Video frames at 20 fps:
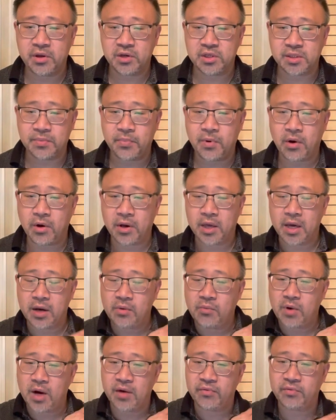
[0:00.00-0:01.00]
It's a Pauillac
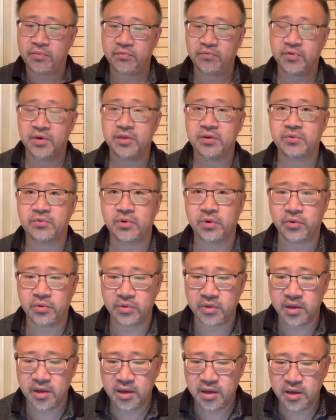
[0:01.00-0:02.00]
wine from Fifth Growth
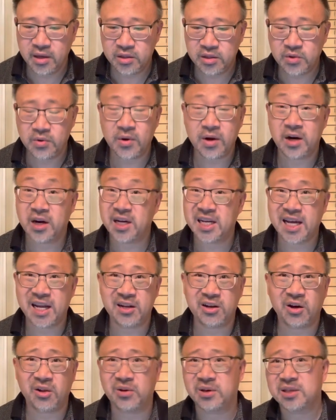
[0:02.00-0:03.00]
two hundred and ten
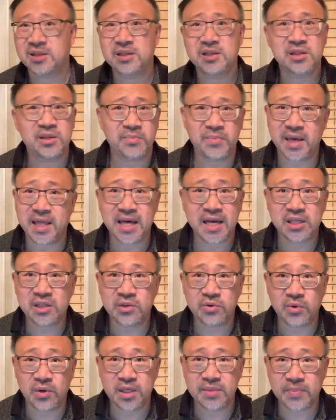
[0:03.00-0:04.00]
dollars to me that's
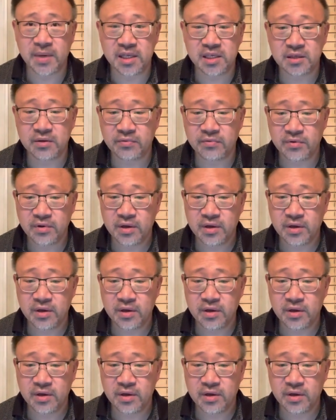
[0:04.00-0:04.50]
too expensive.